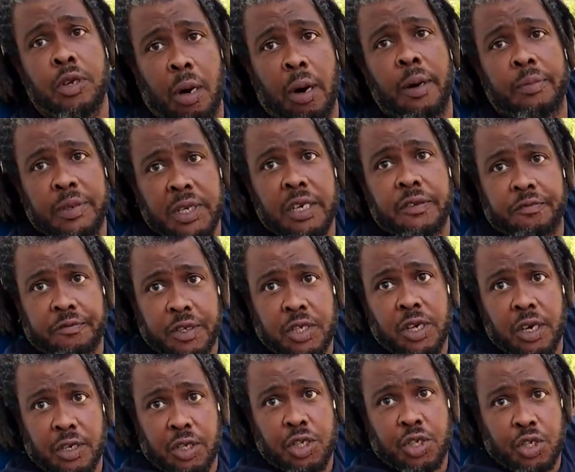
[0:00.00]

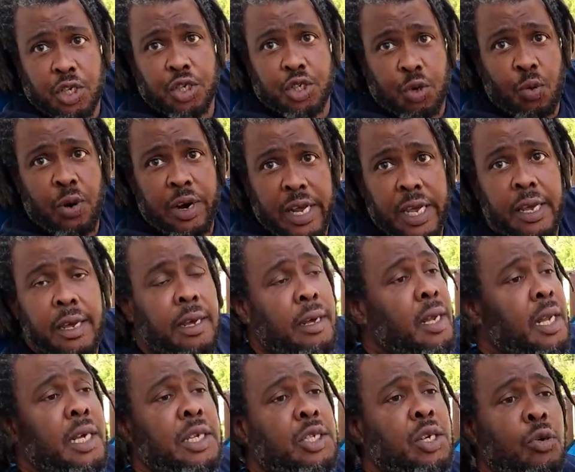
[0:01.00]
up to 20.
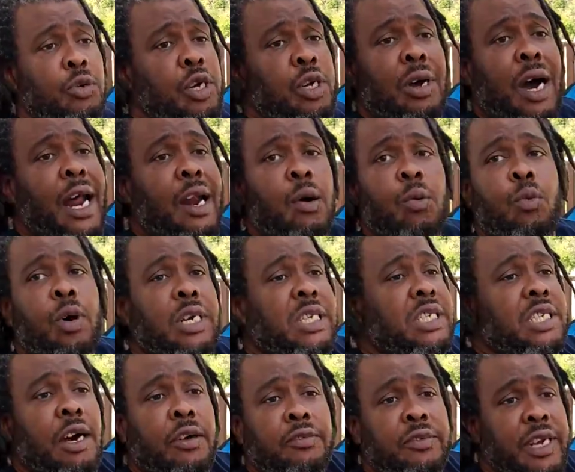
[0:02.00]
So I don't want to
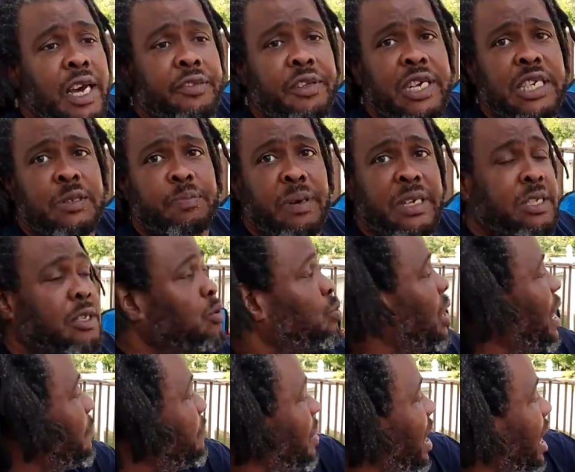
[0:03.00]
sell nothing expensive. We
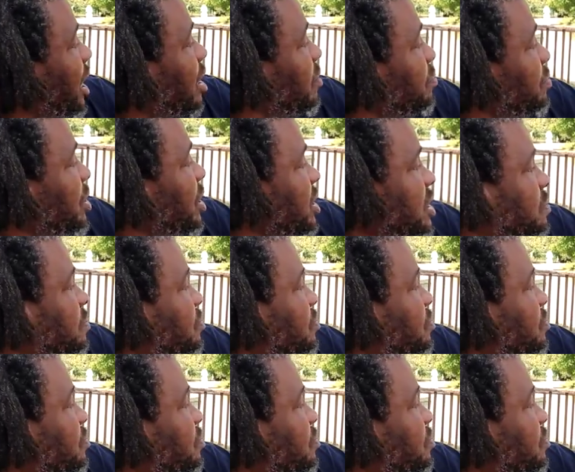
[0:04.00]
got pocketbooks,